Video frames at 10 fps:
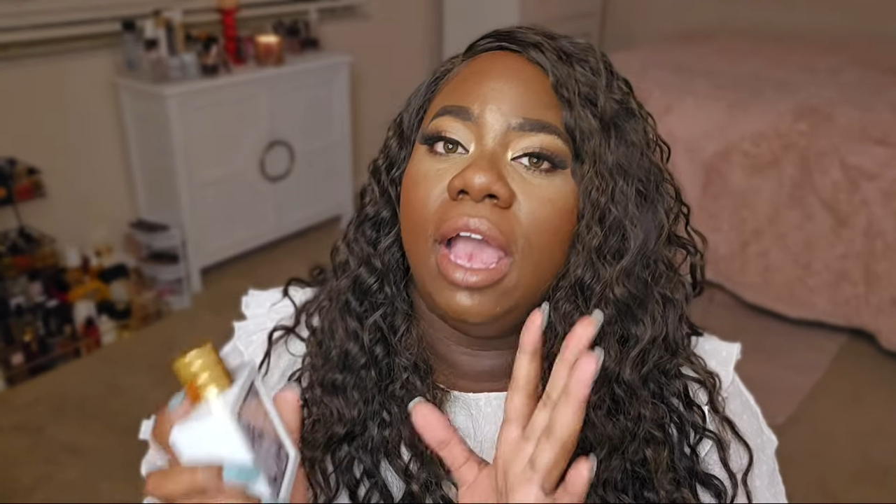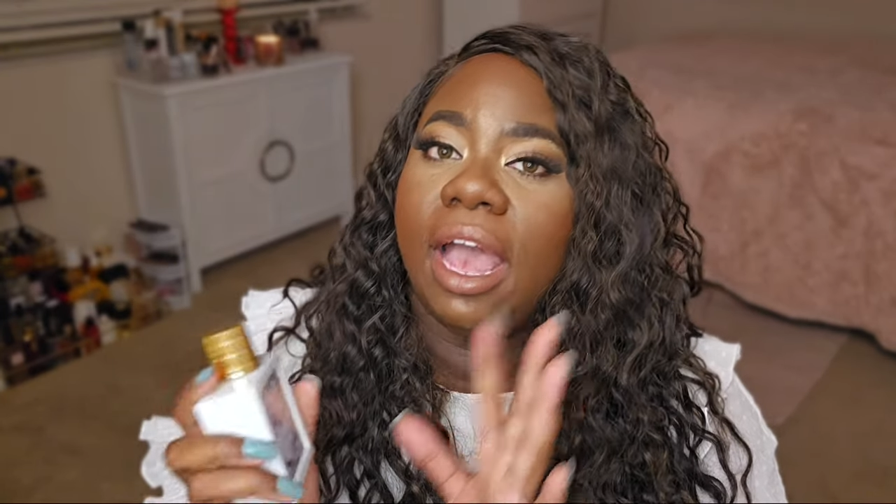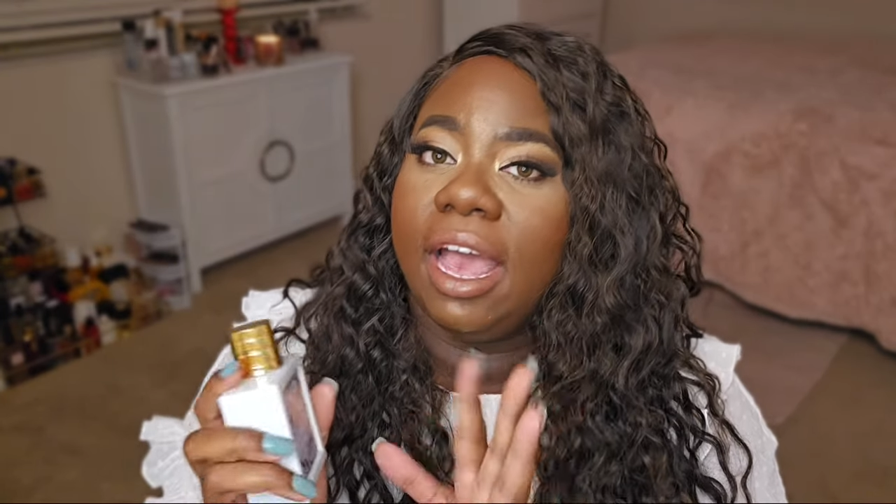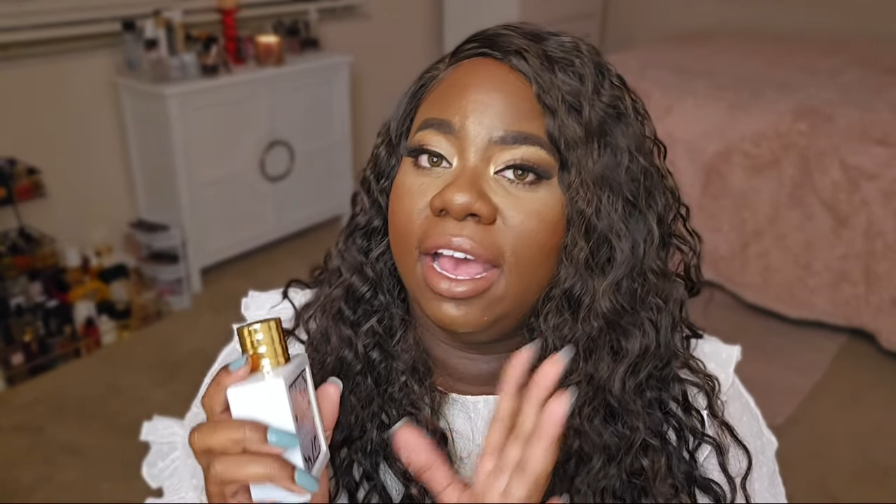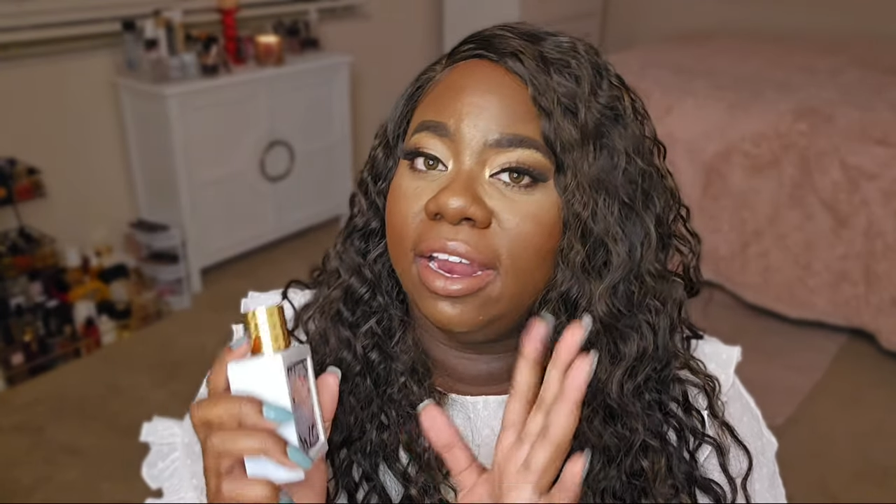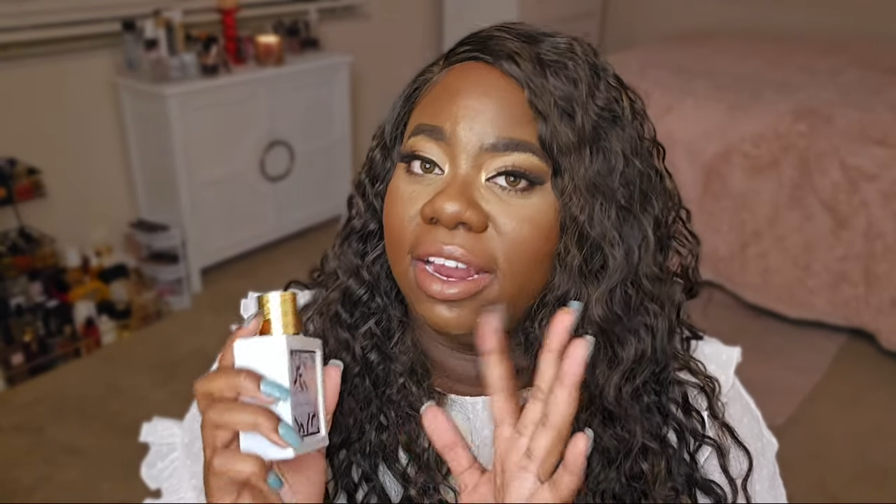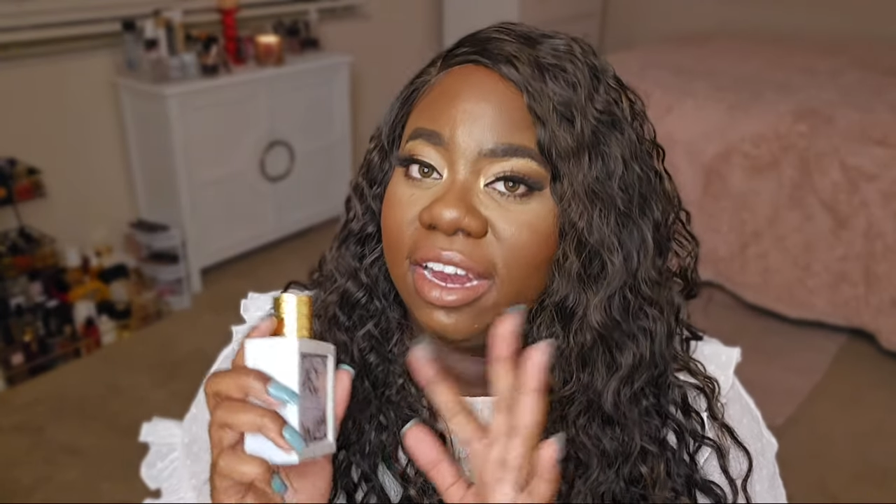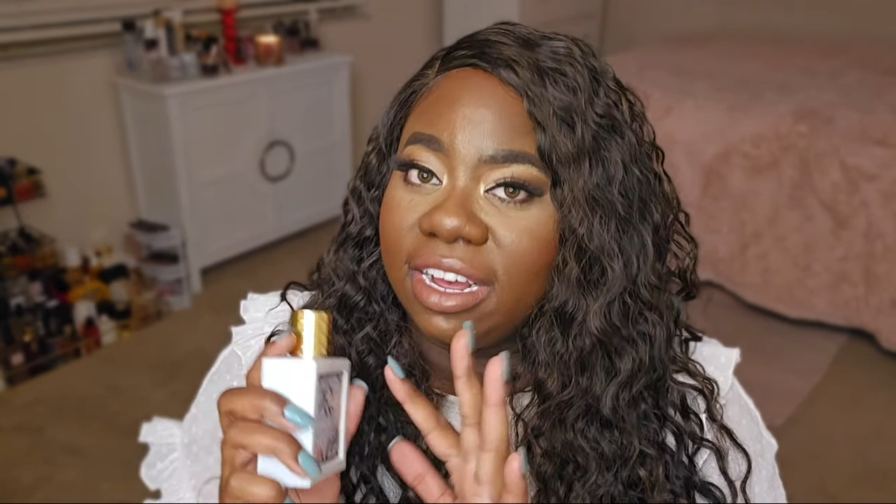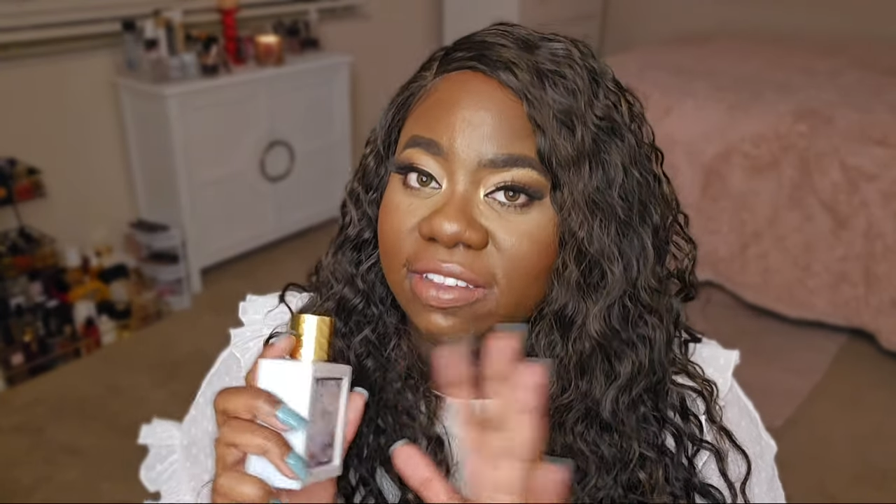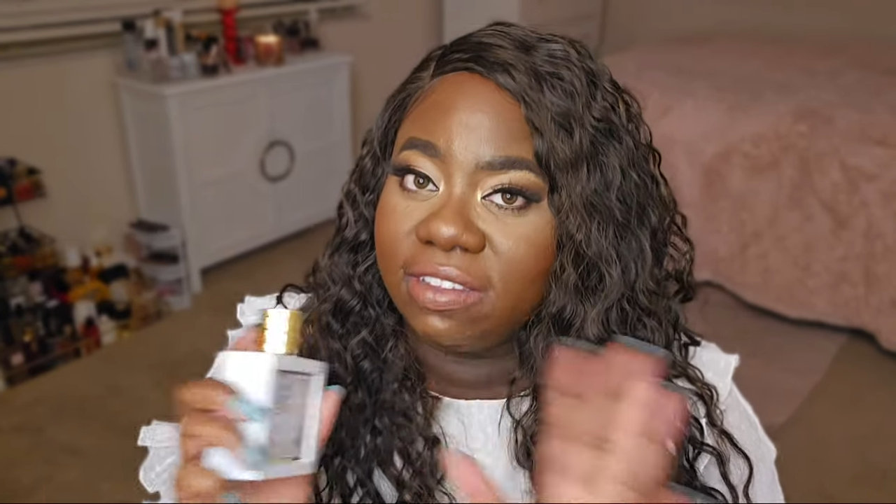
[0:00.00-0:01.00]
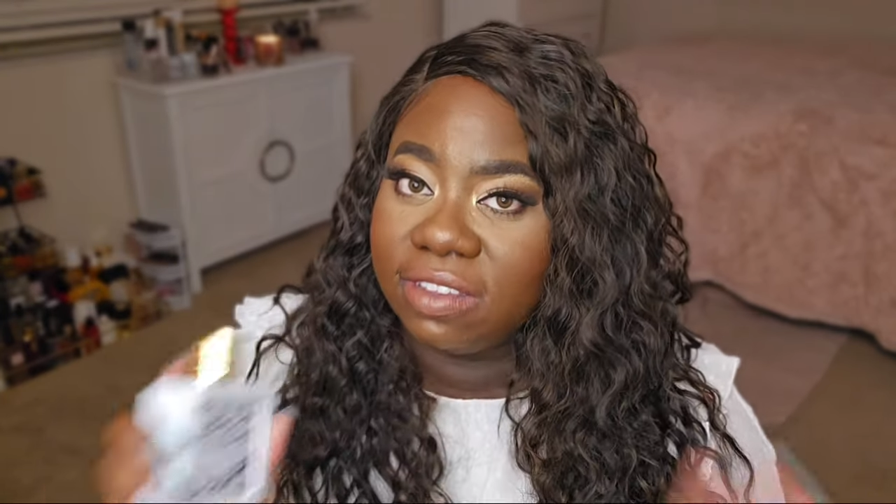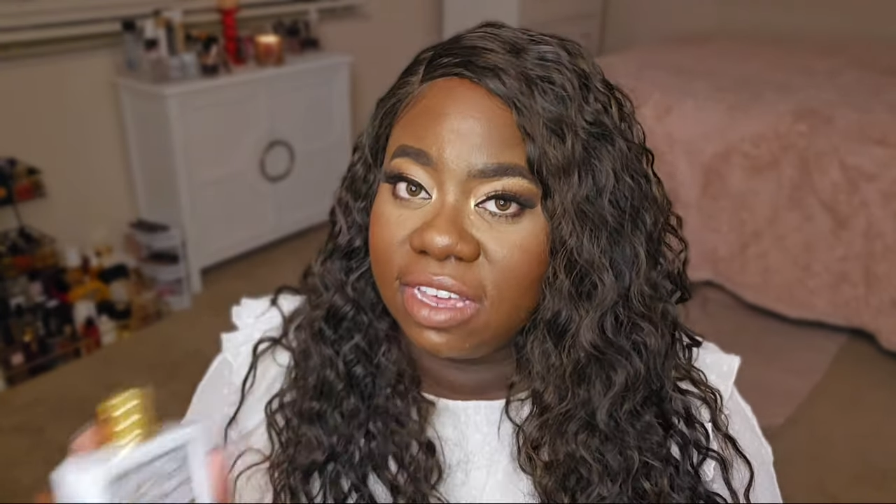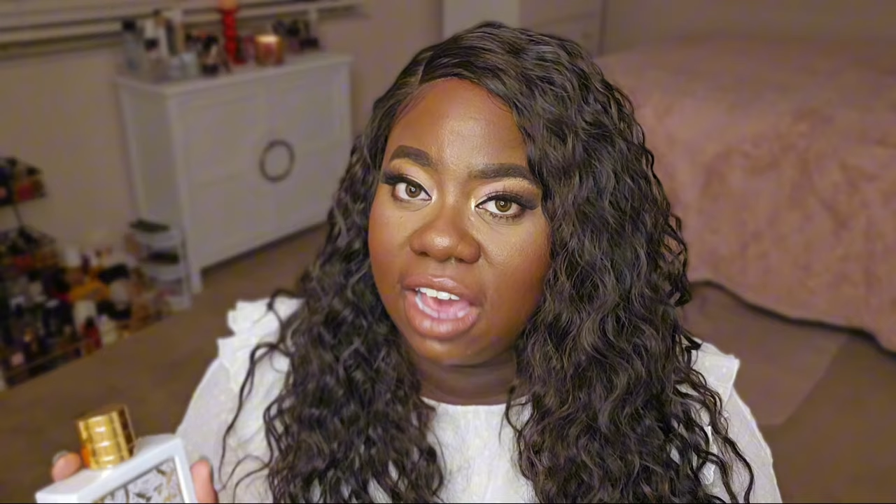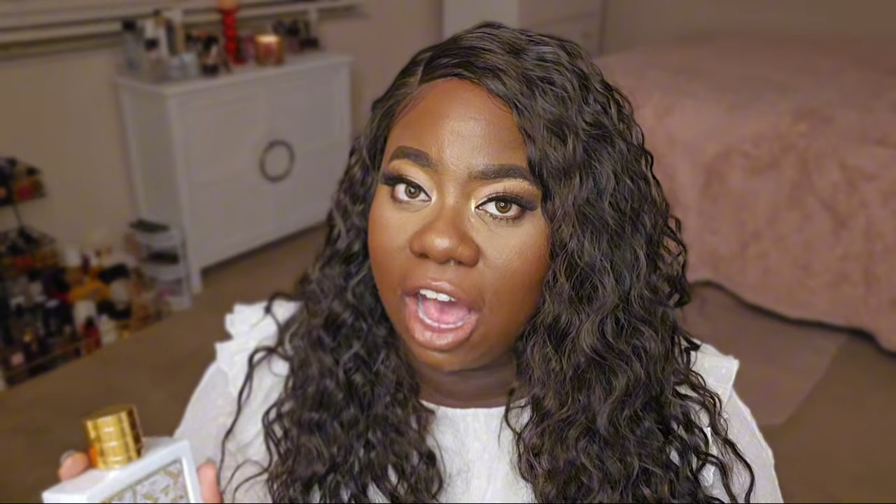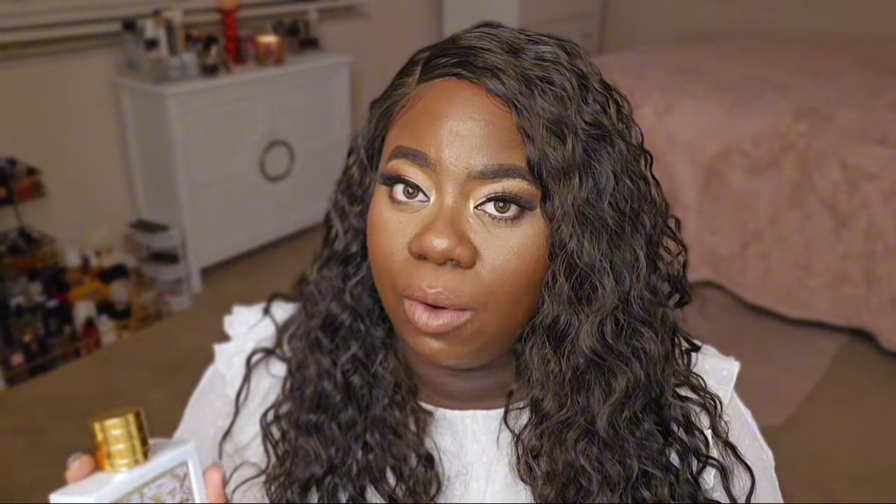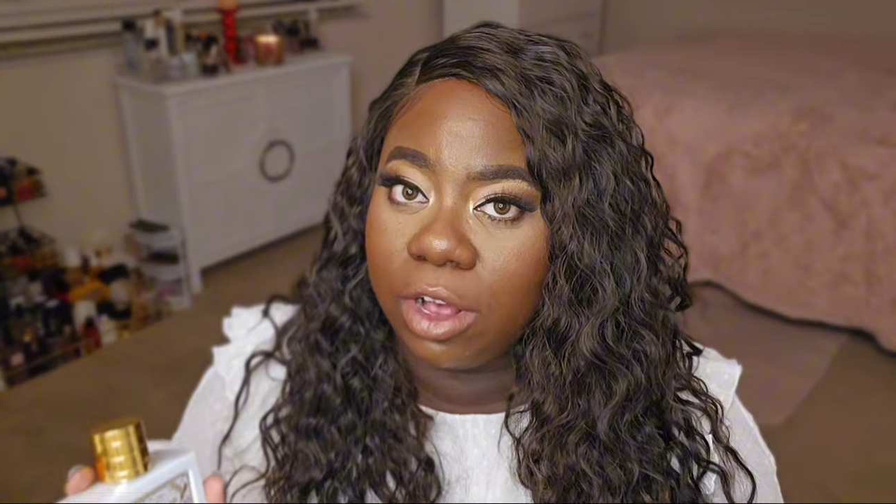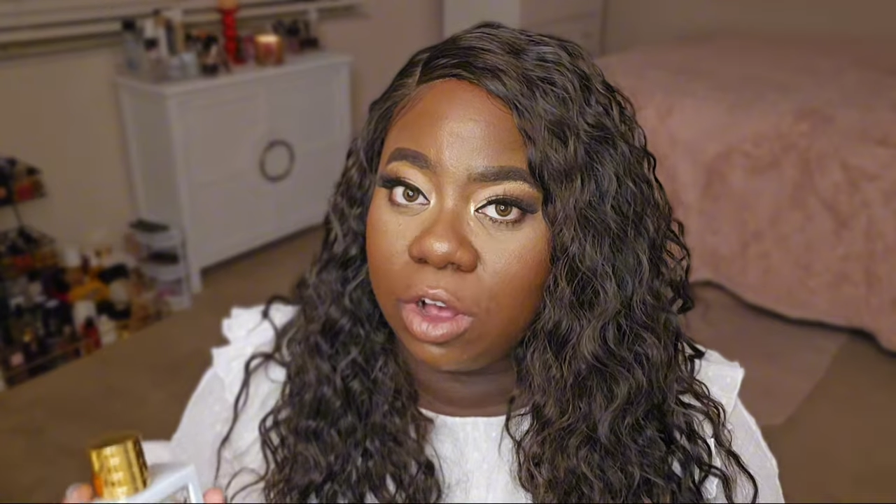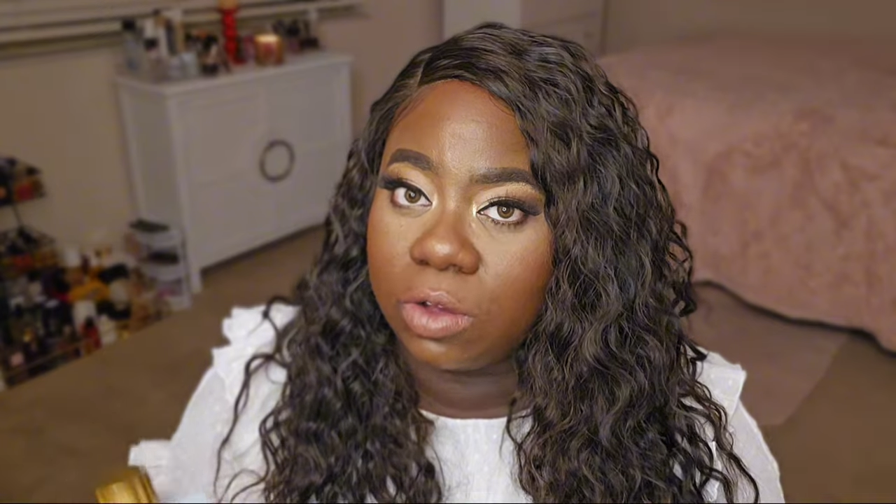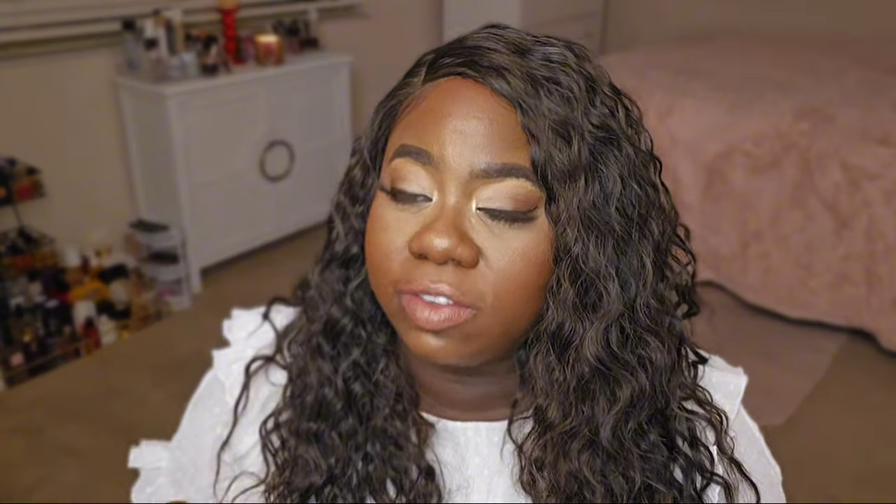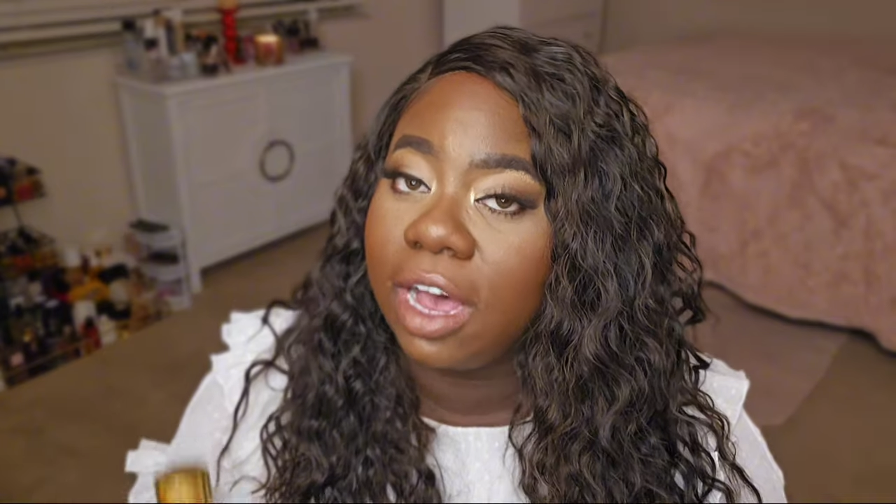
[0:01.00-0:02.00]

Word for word: and let's see how it goes.